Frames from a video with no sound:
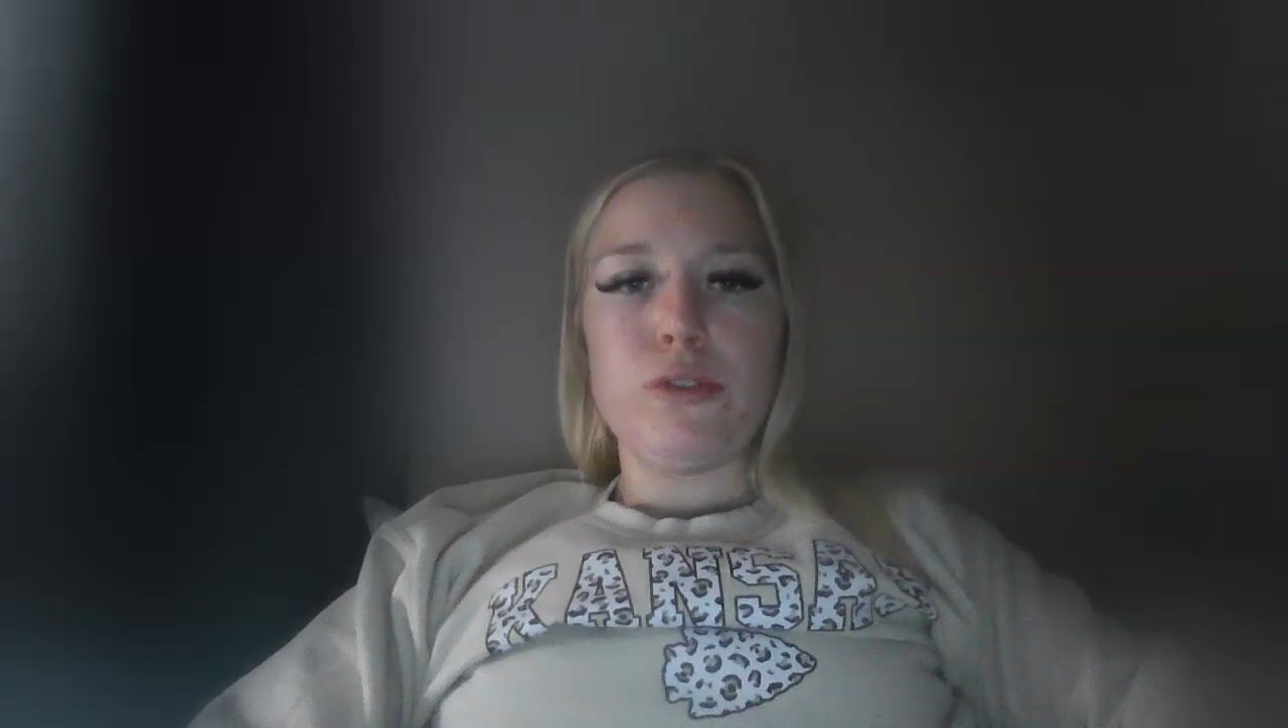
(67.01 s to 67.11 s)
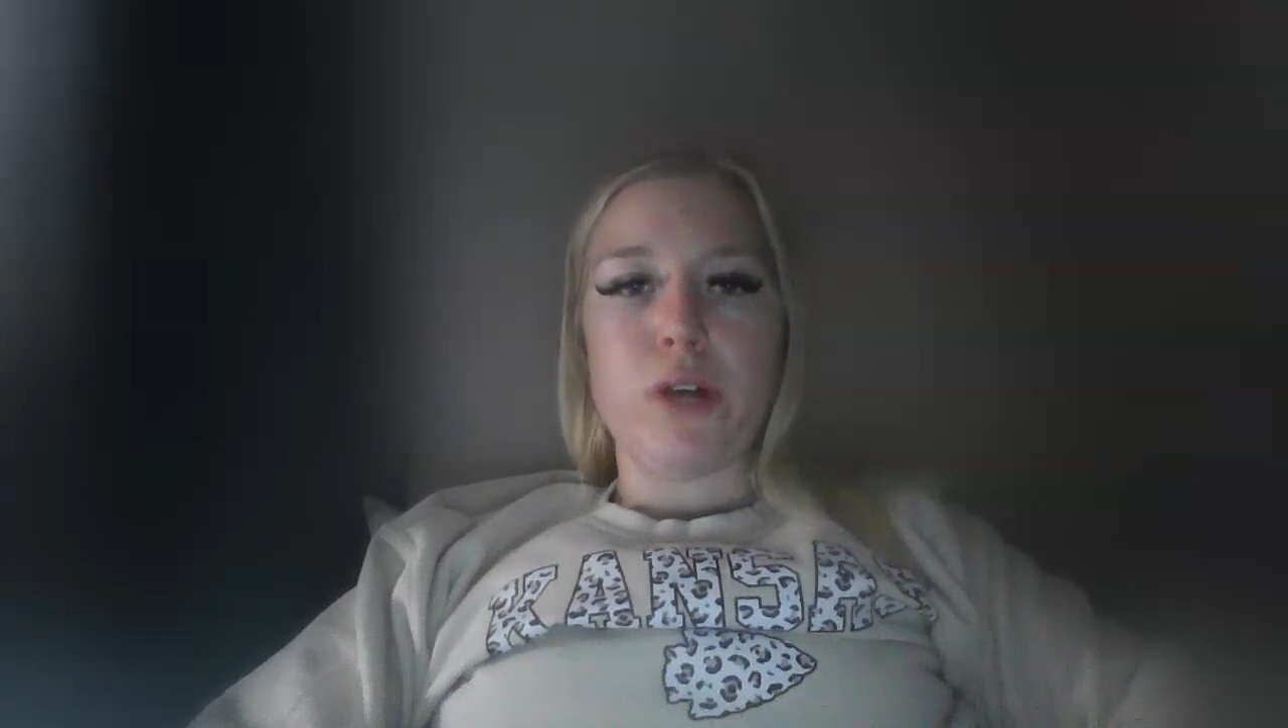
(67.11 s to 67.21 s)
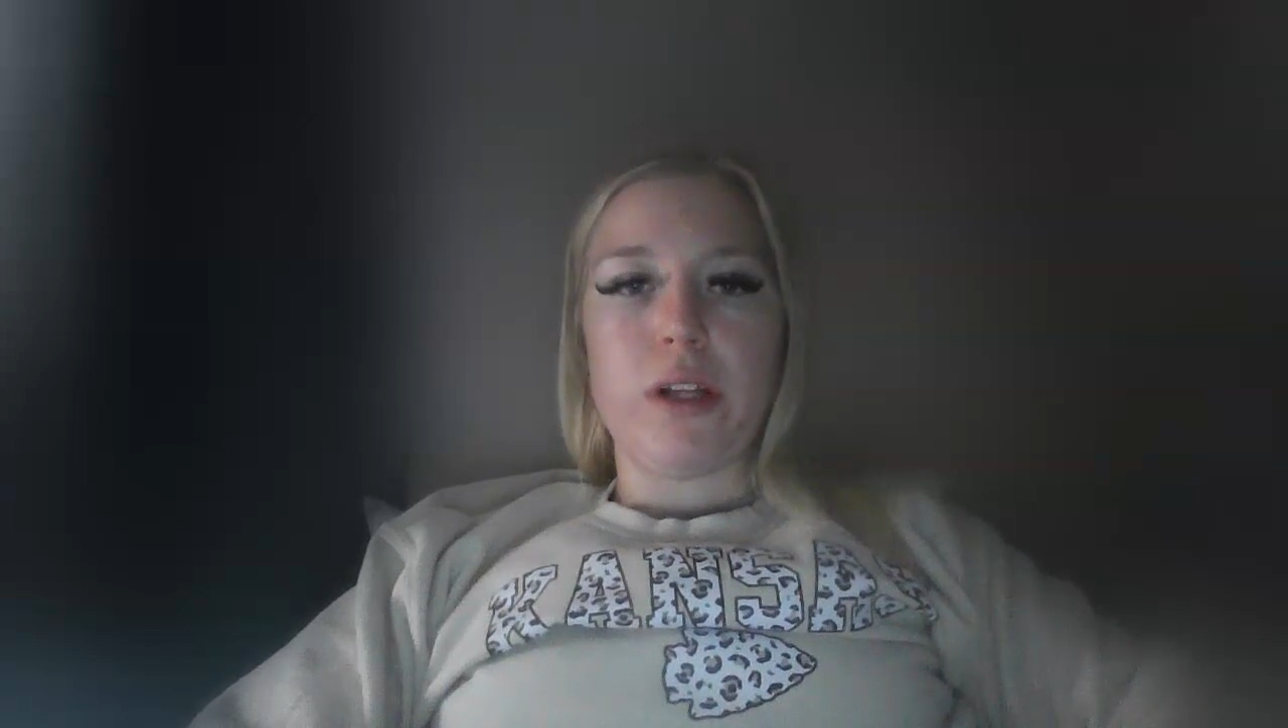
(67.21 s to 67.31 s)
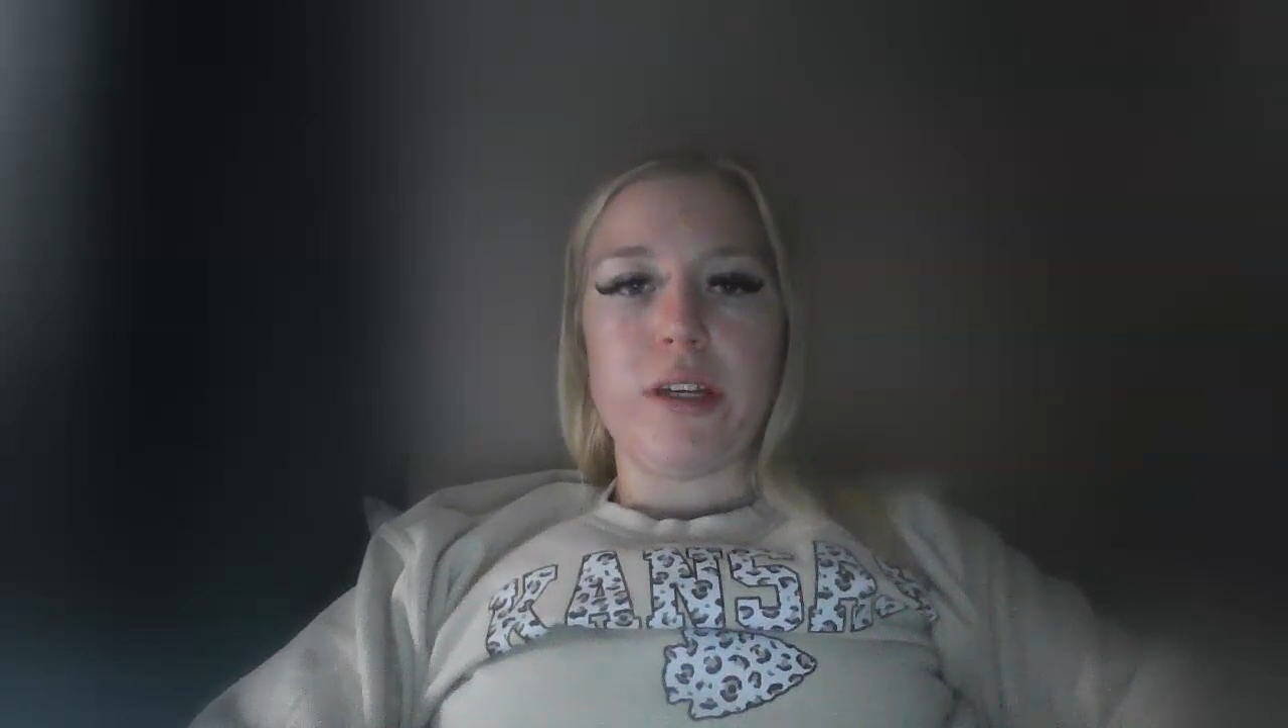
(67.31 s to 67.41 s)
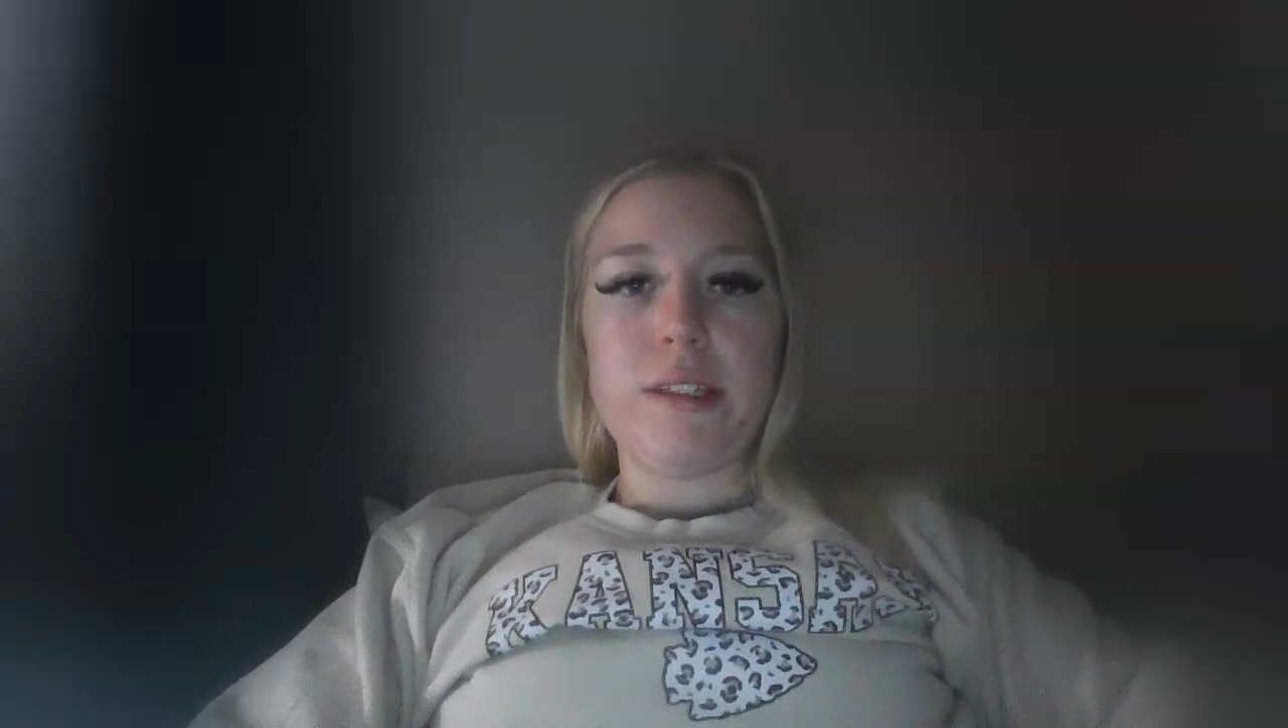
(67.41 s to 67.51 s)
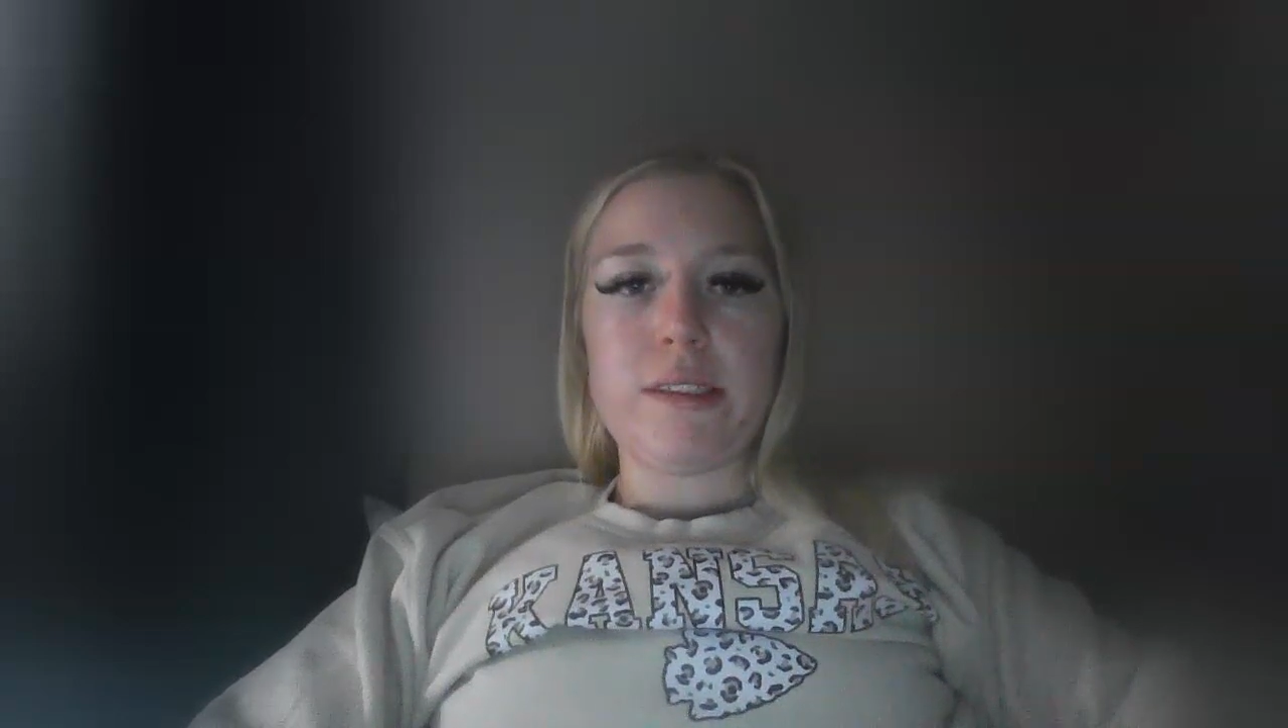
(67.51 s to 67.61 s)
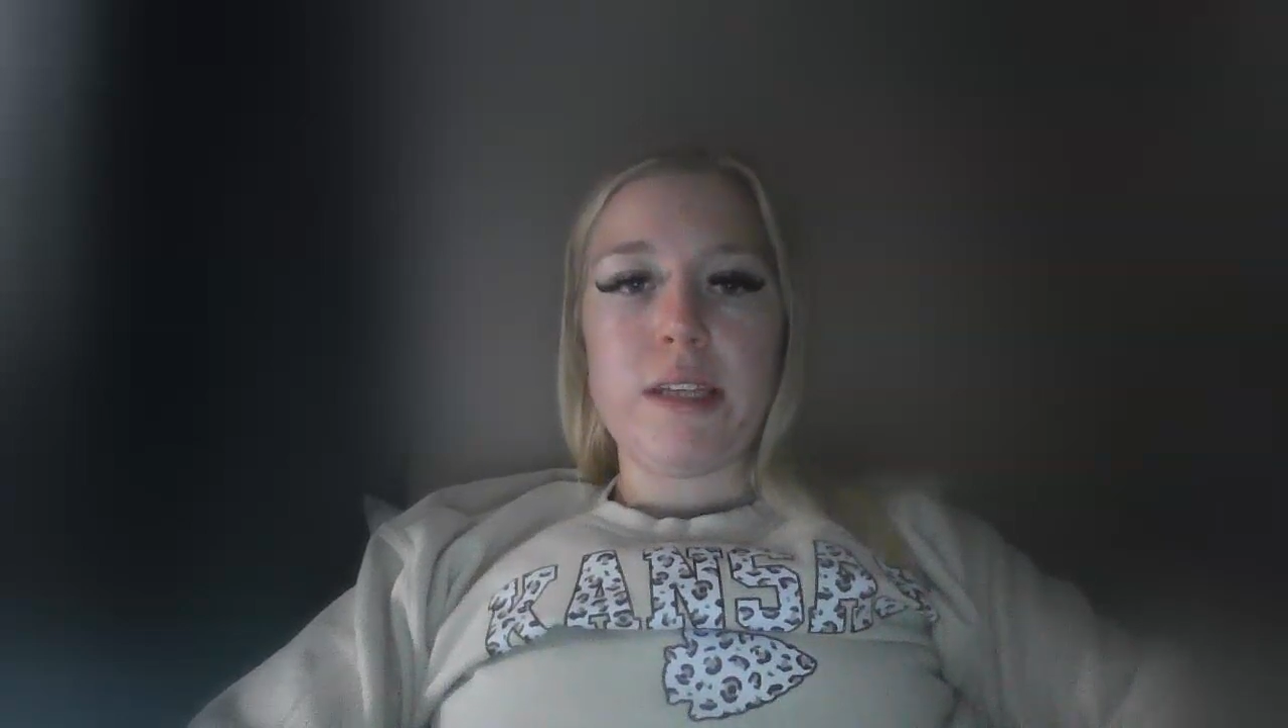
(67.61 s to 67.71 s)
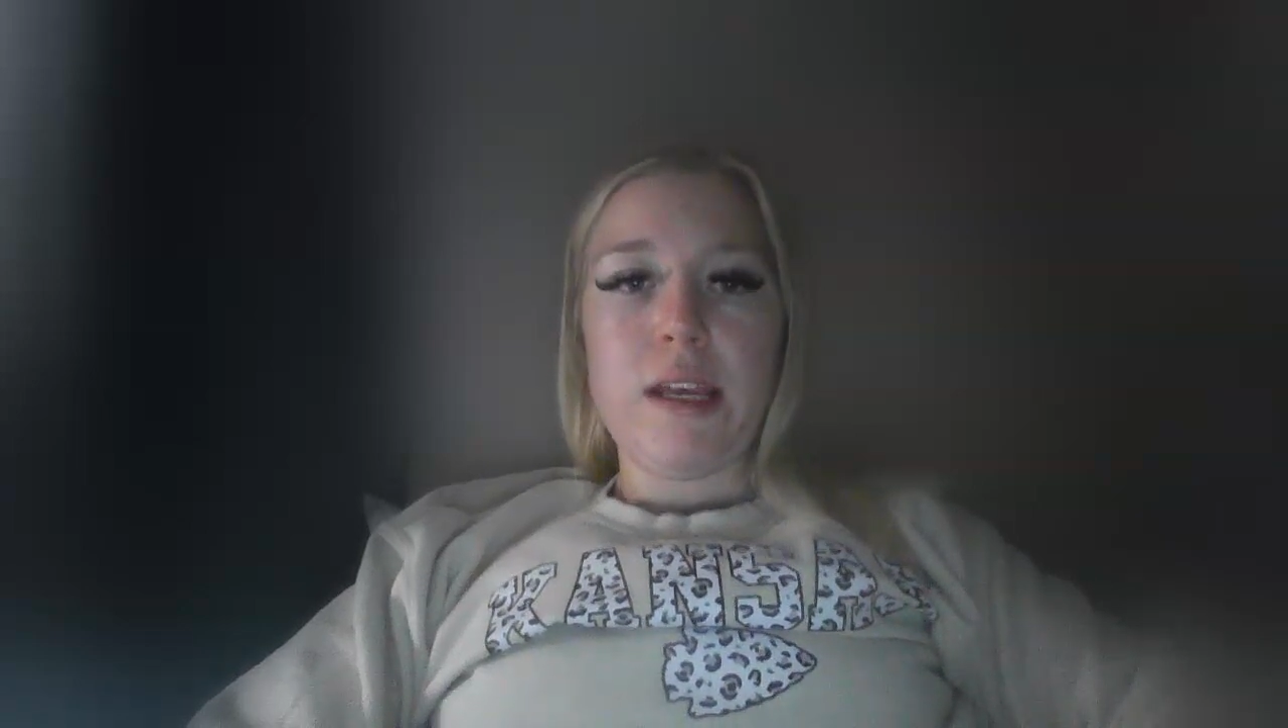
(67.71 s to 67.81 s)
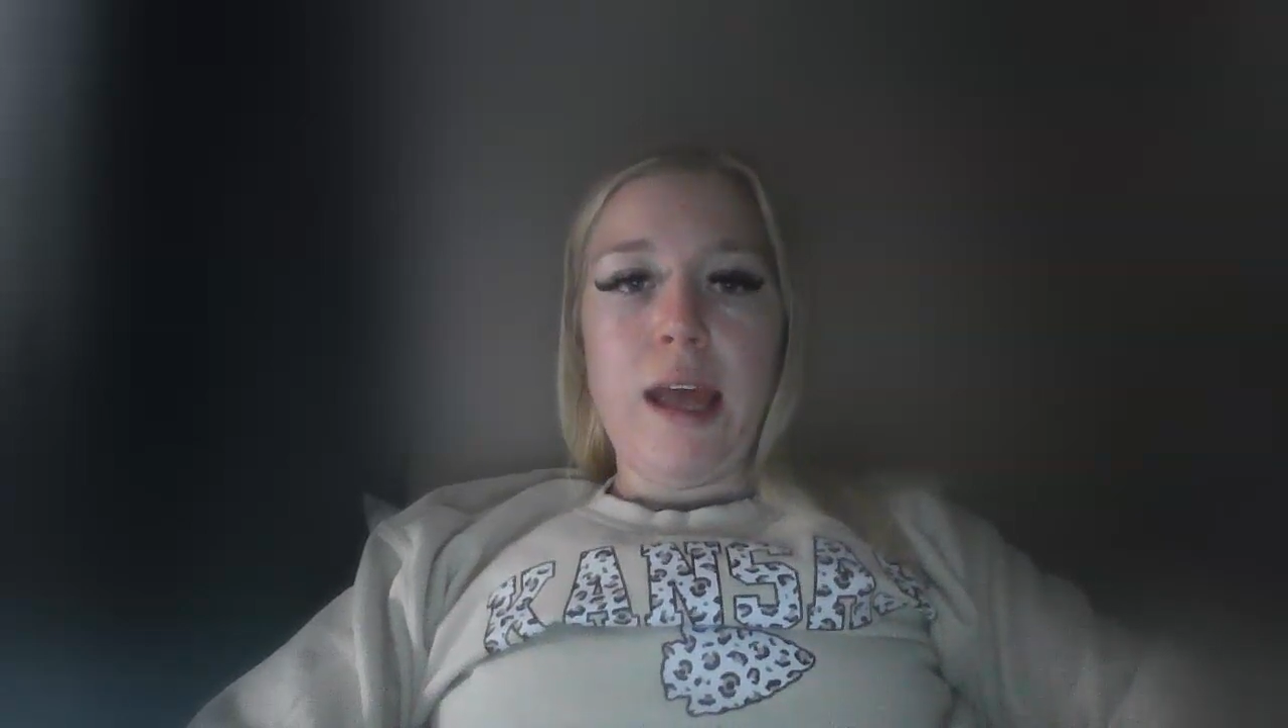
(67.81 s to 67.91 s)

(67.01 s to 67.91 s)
Drawings,